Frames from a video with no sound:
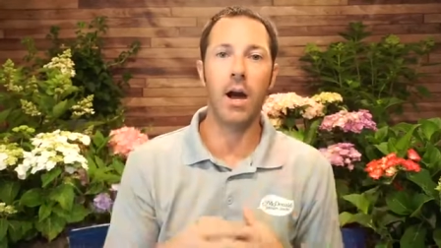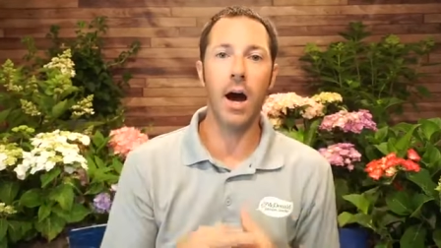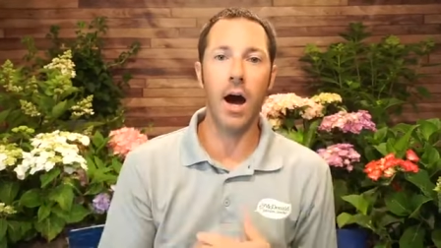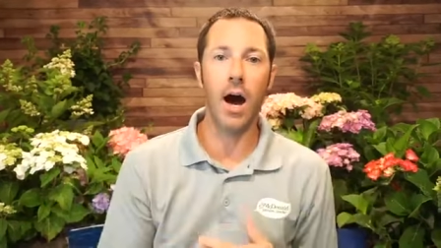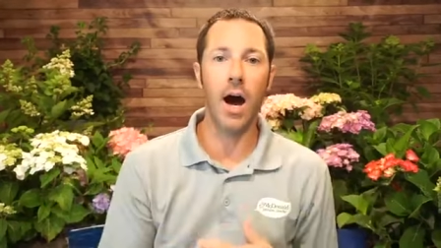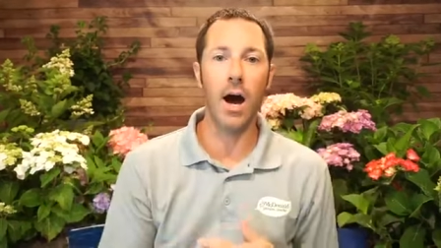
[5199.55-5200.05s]

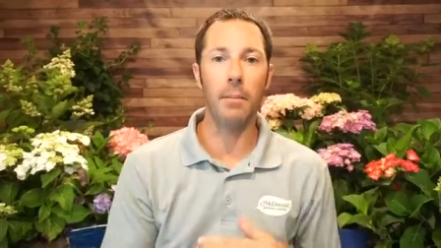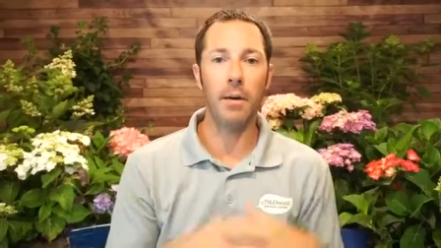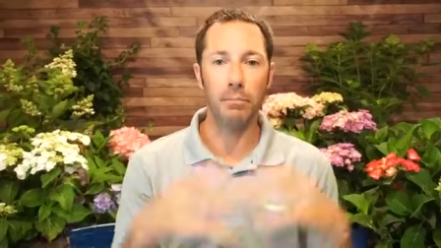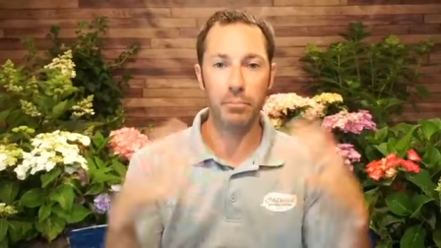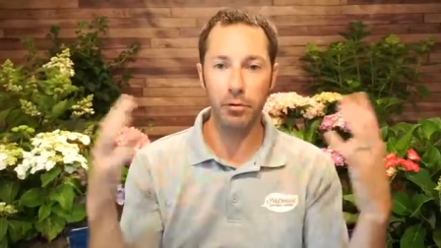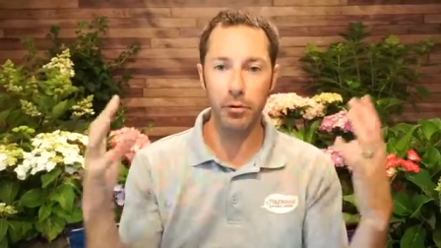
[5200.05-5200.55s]
Um,
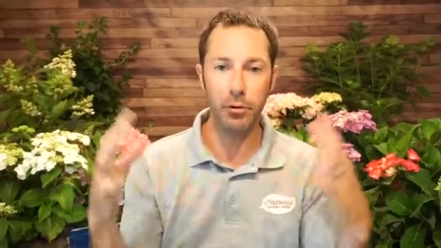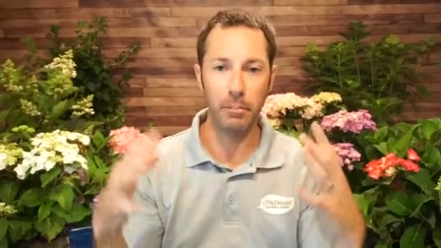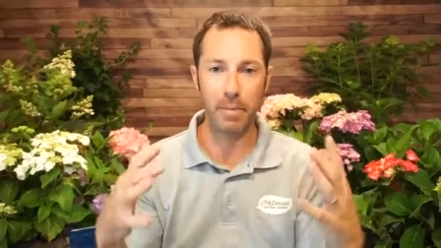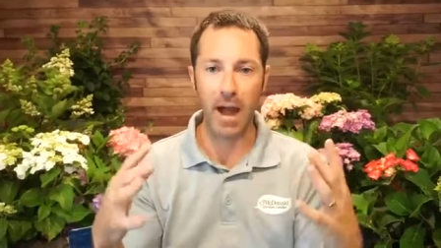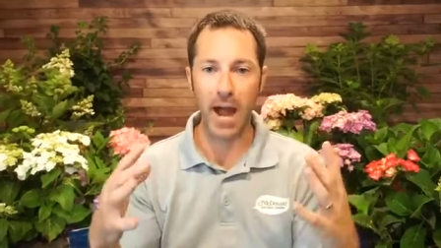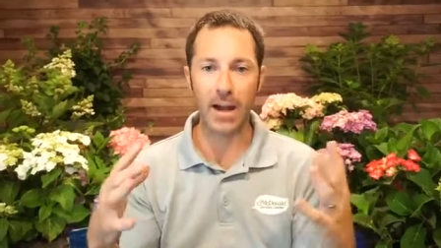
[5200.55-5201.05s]
prune
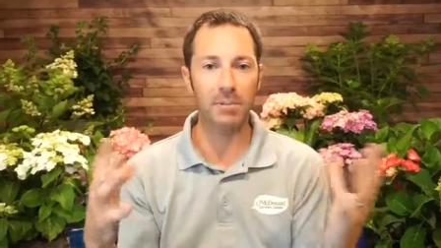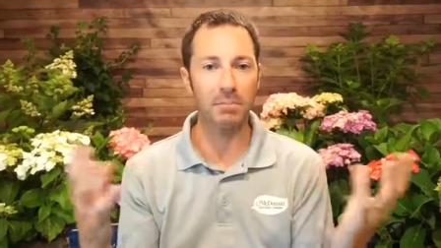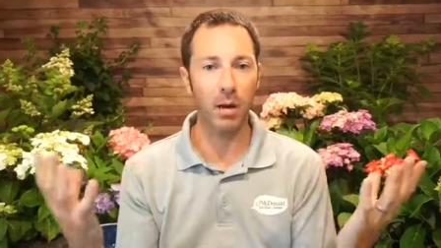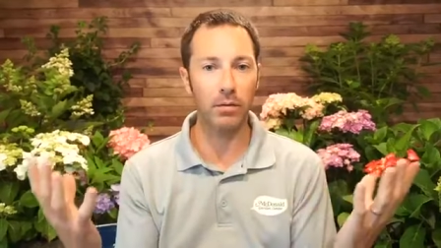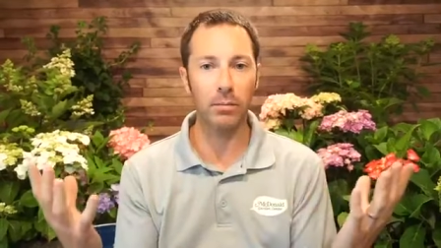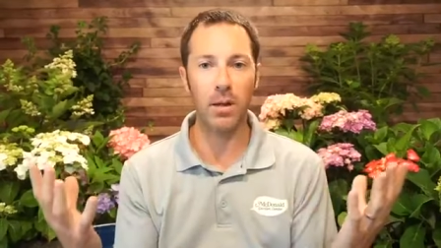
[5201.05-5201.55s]
them back
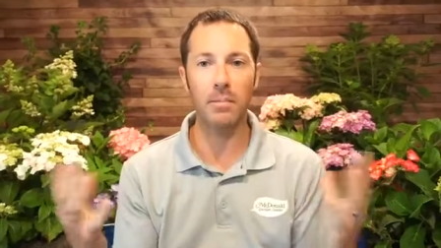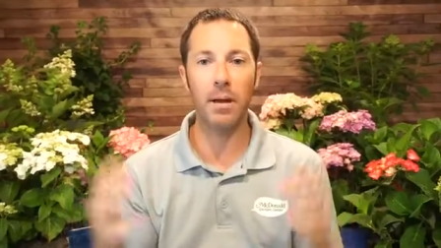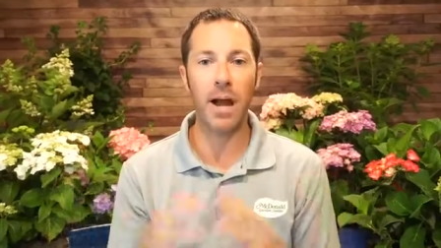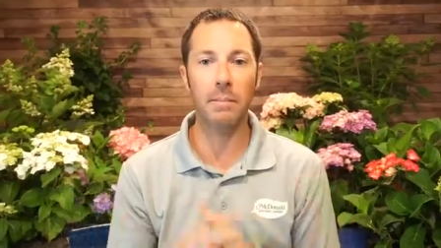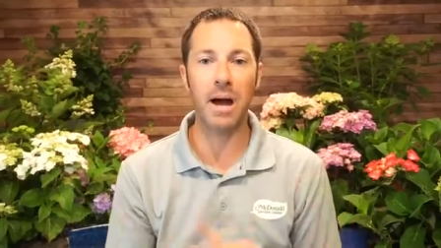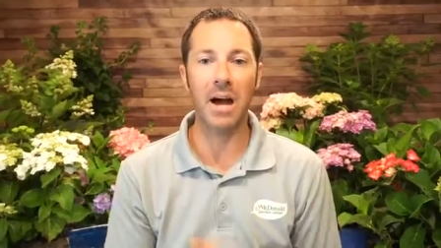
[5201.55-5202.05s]
probably
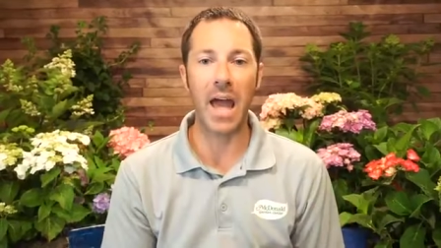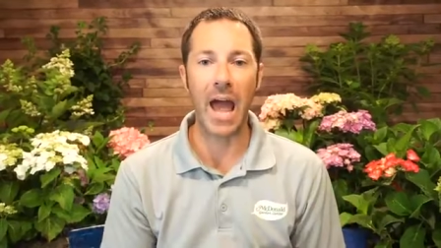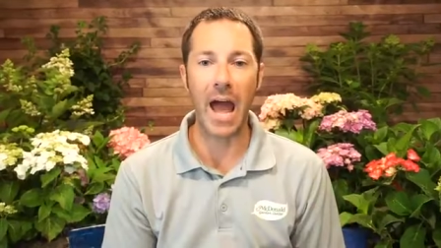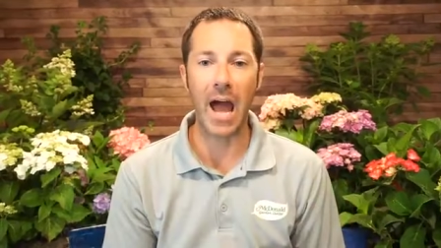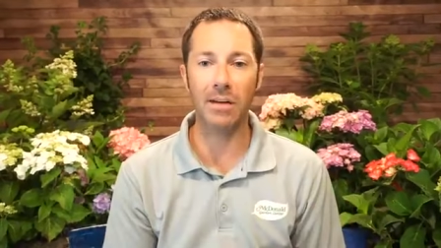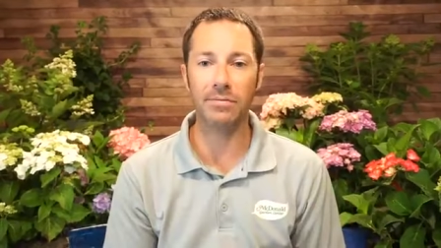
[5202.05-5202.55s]
by about
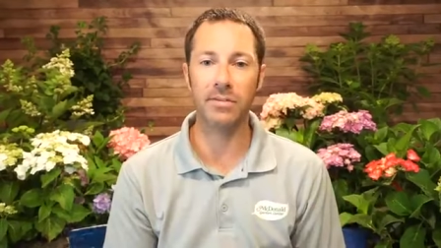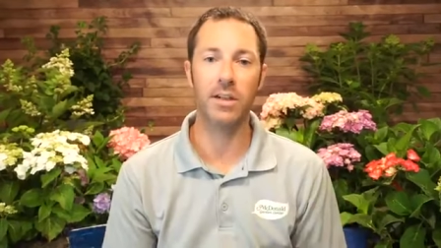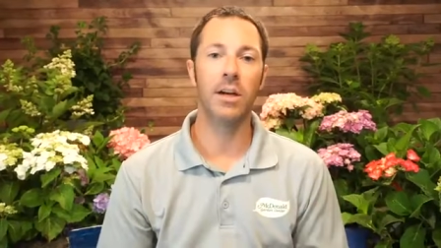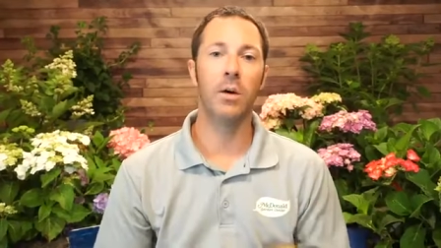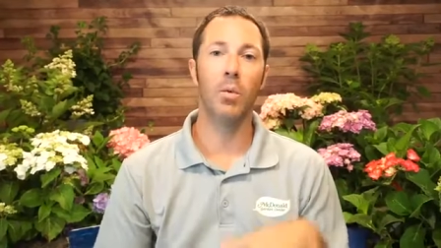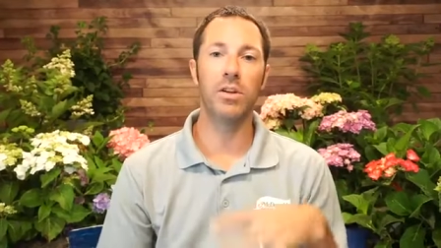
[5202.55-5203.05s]
half
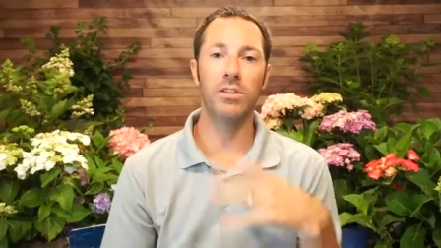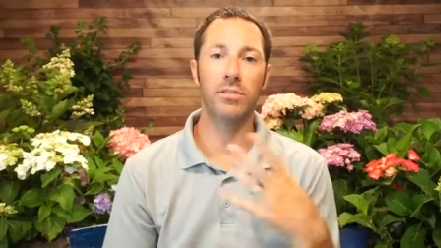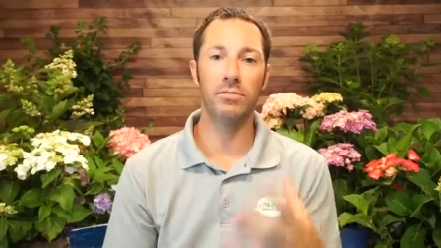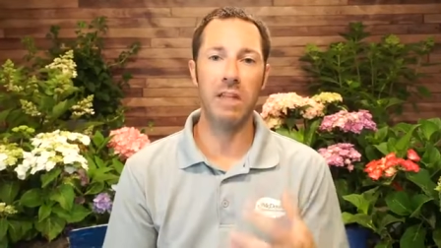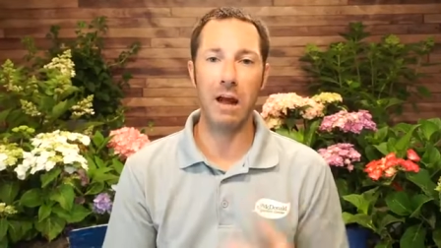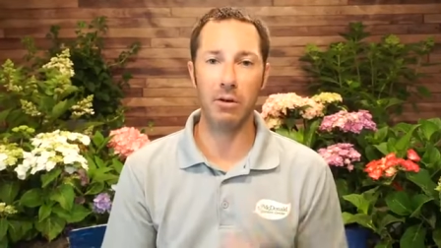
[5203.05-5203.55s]
once the
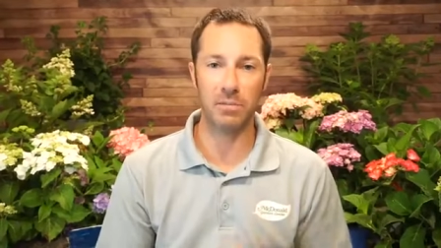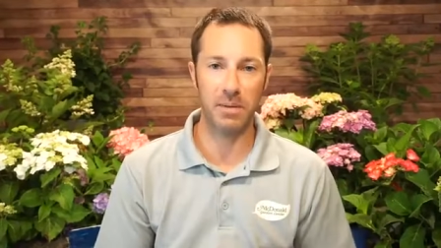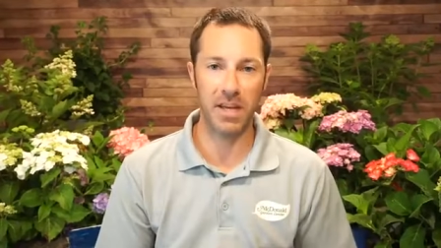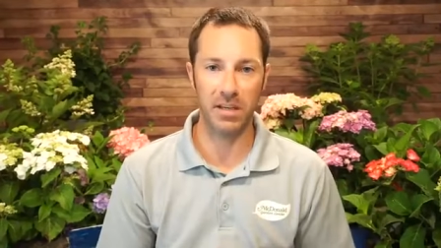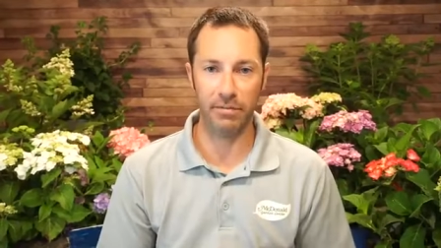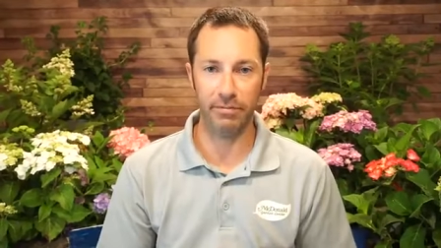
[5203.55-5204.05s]
flowers
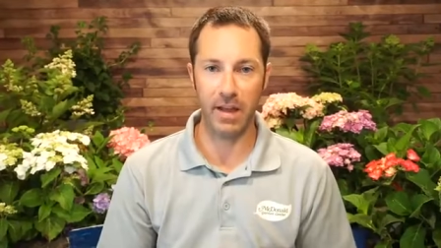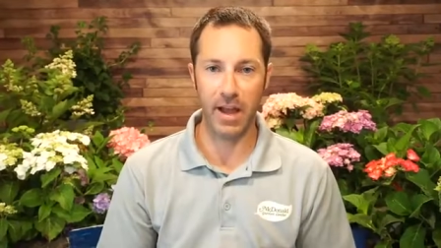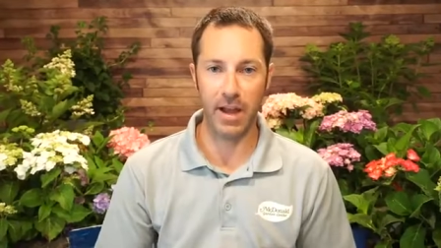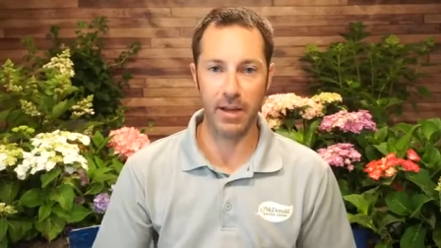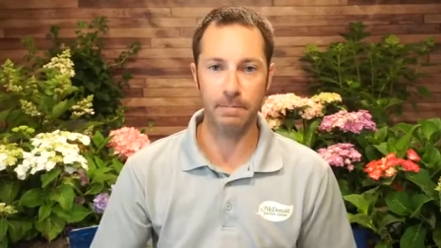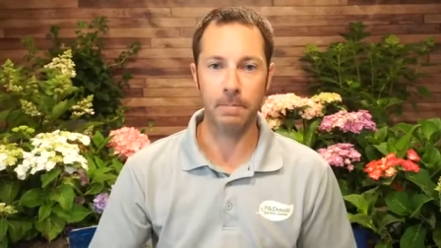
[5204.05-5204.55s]
begin to
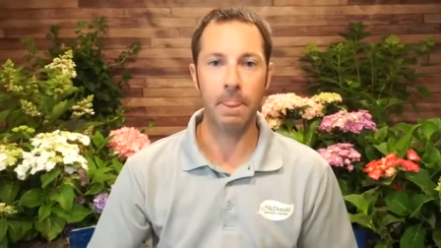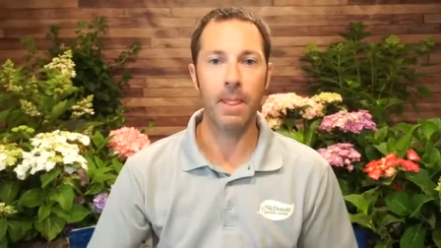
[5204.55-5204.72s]
fade.